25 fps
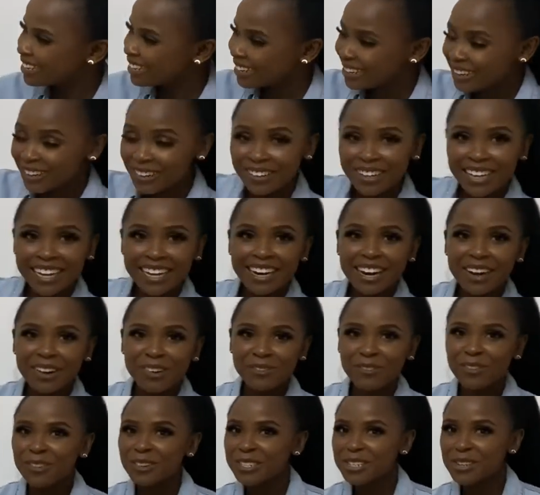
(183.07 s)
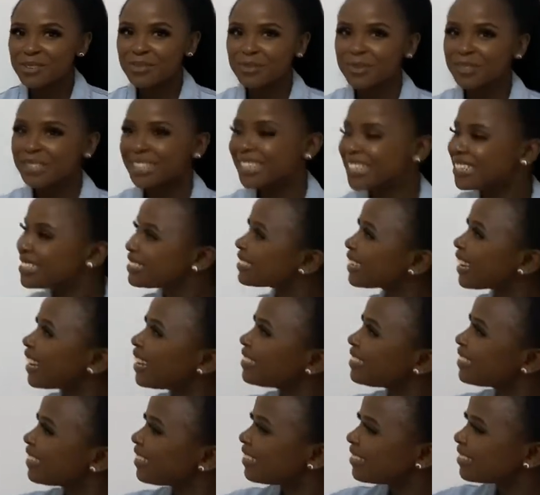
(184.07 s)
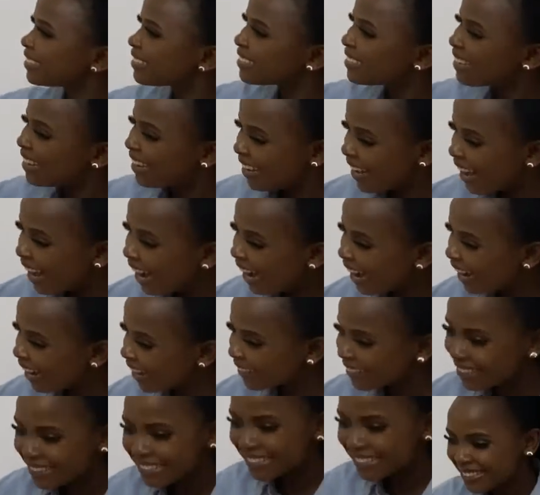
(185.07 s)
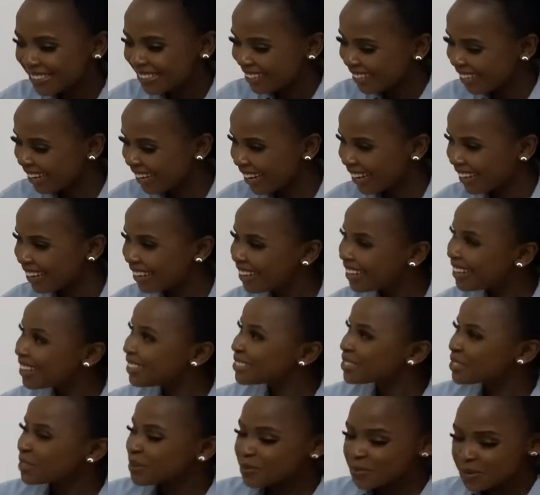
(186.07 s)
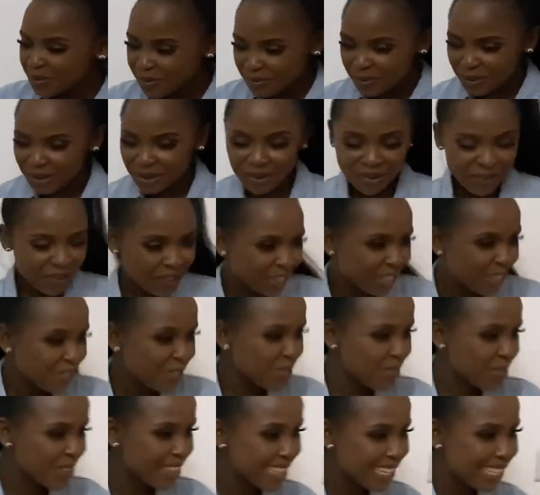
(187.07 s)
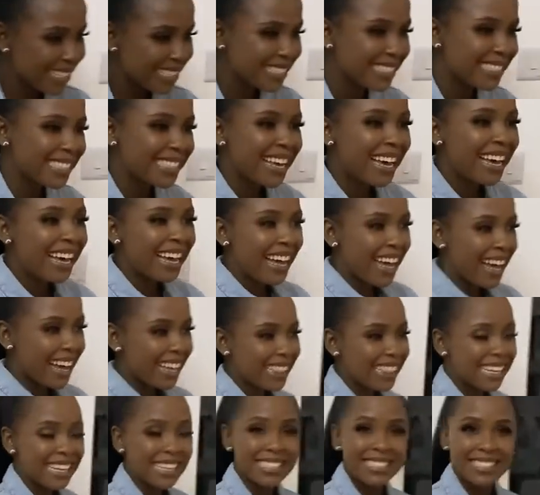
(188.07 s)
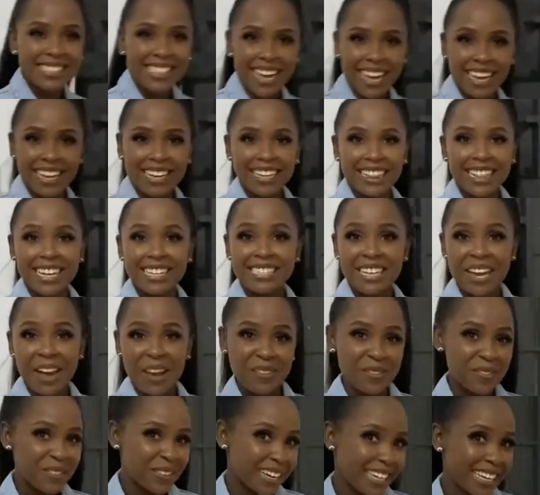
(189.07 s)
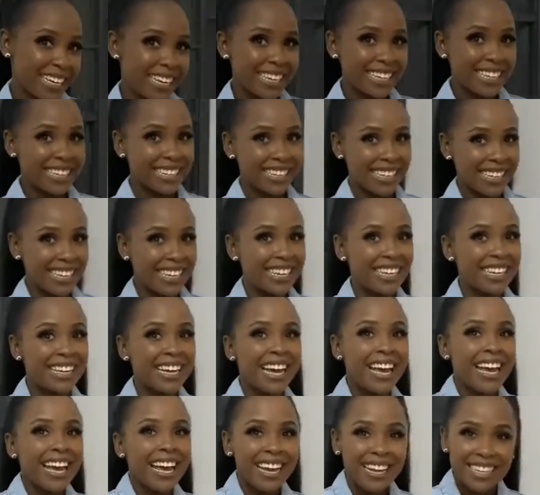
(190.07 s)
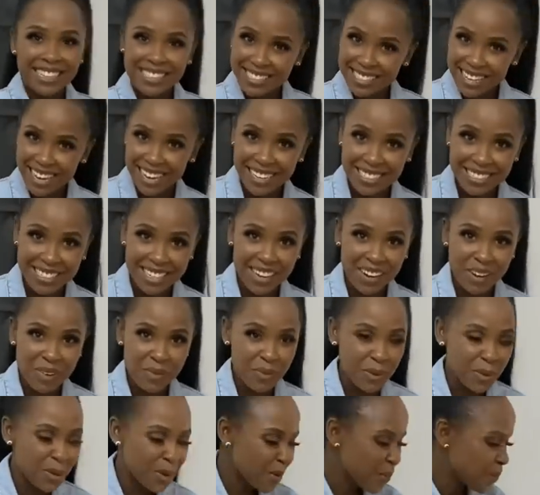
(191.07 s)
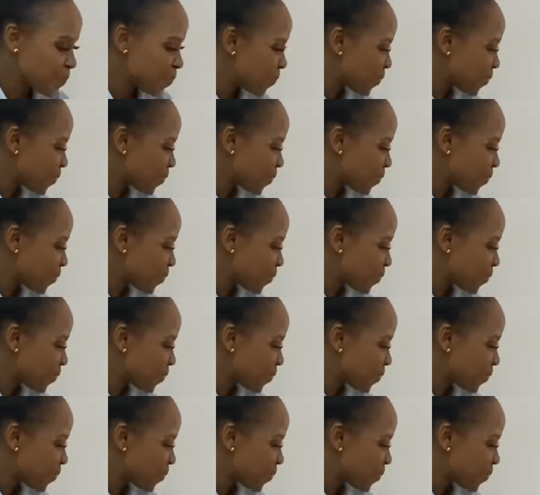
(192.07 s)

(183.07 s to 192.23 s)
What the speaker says: look at how beautiful these curtains are. Yeah. So moving on to this other side that I'm really, really excited for.